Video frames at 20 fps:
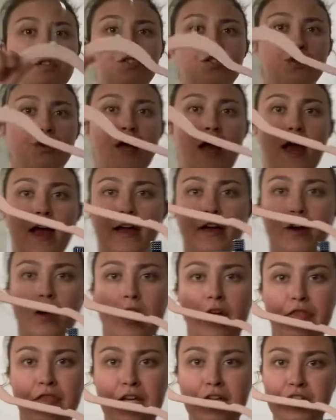So the hanger
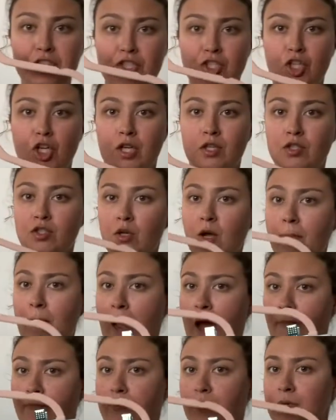I think is good. So I'm
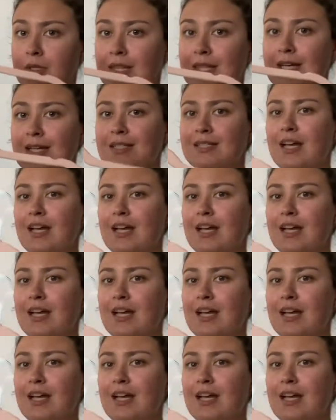happy with this.